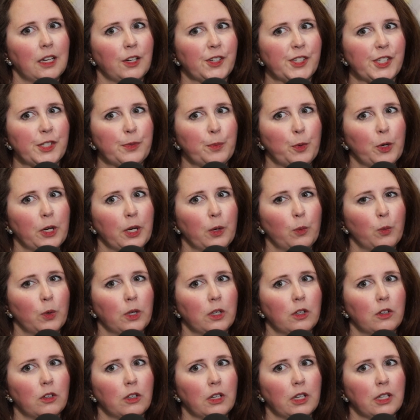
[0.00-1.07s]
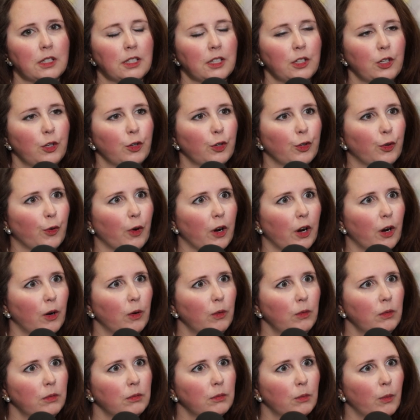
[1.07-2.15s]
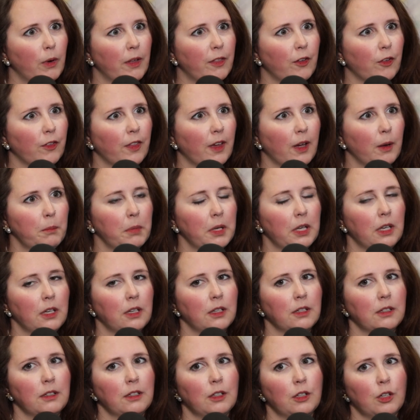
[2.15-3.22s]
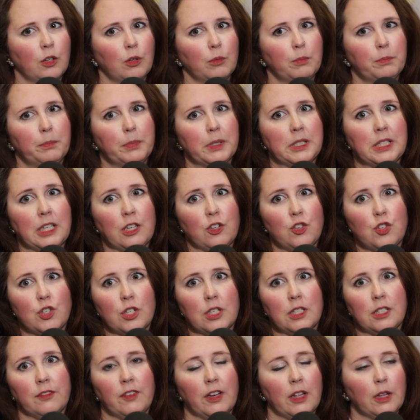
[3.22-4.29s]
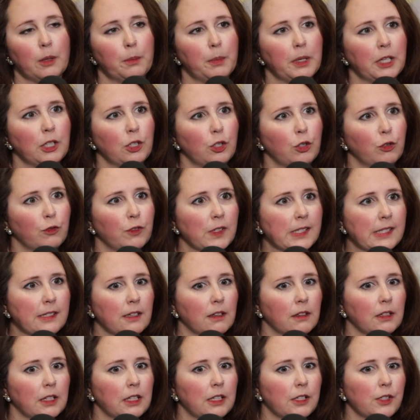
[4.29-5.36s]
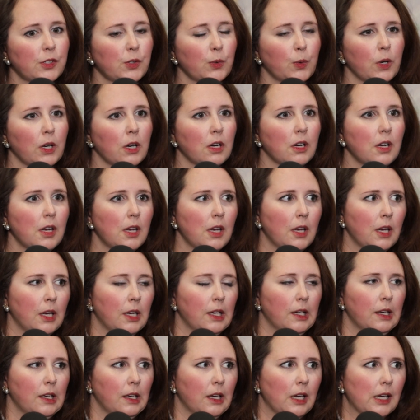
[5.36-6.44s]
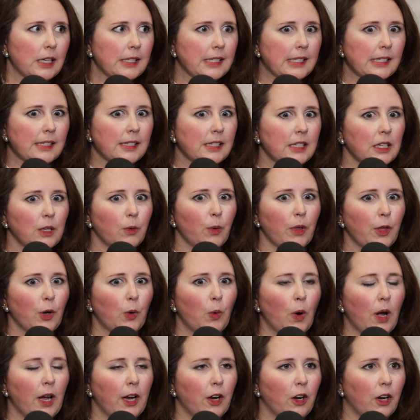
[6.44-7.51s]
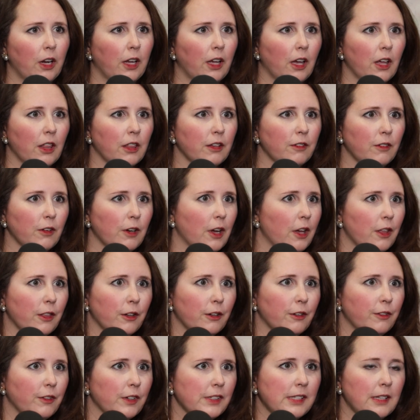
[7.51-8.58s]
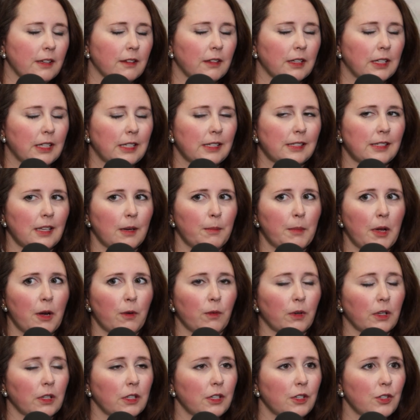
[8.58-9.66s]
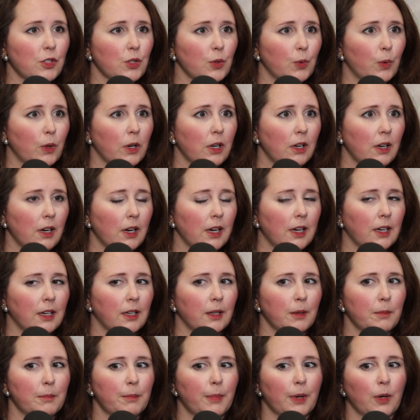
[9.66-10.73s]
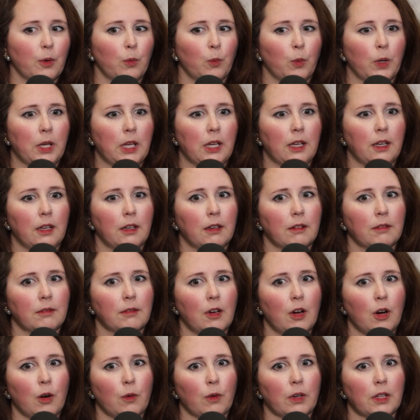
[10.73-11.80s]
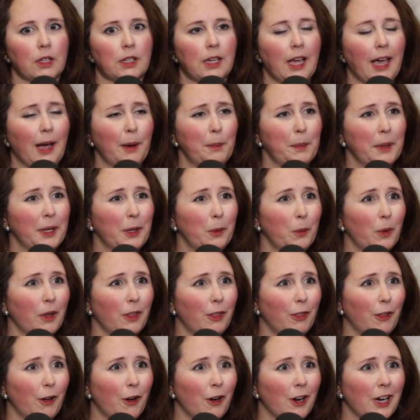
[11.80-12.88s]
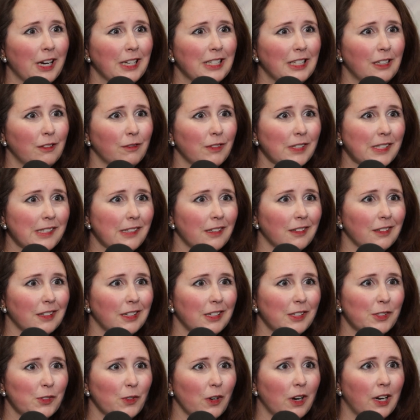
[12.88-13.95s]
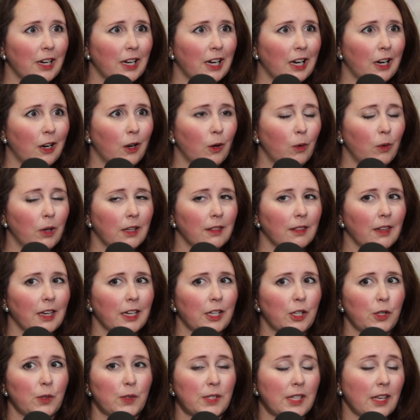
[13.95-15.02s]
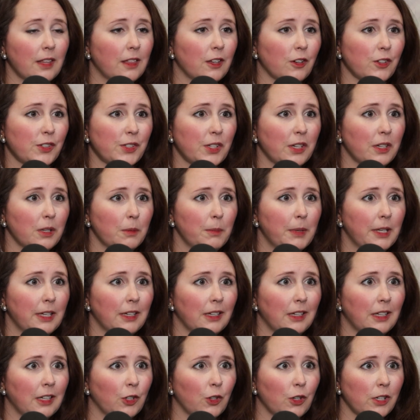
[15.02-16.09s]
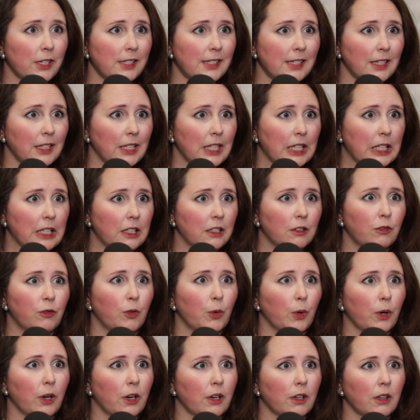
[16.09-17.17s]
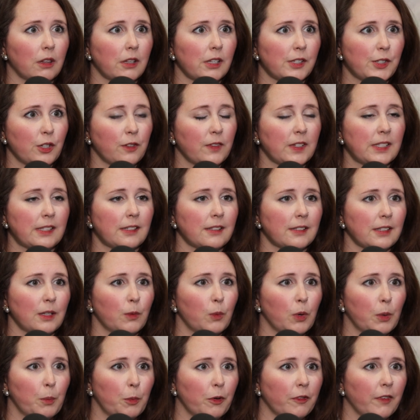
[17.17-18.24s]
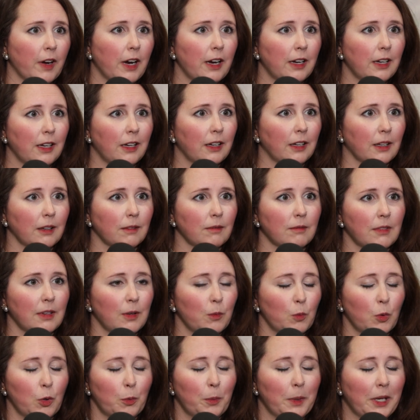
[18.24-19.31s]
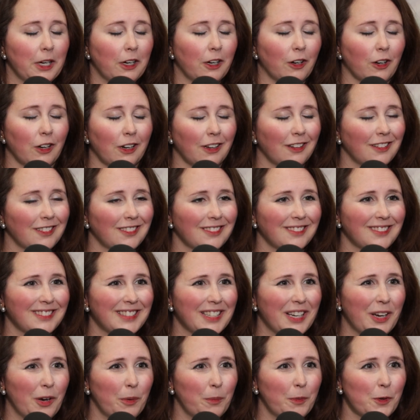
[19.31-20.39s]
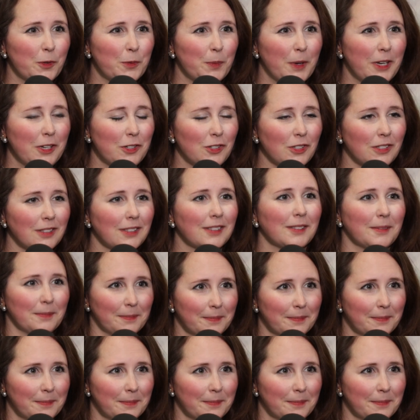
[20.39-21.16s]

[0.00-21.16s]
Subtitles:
CareSpring will continue to grow, whether that be, potentially developing new facilities or assisting with acquiring other facilities. I'm not really sure, but we are really happy with our 18 facilities right now. And like you said, there's going to be an increasing need for the services that we're providing, and we'll be here to help those patients.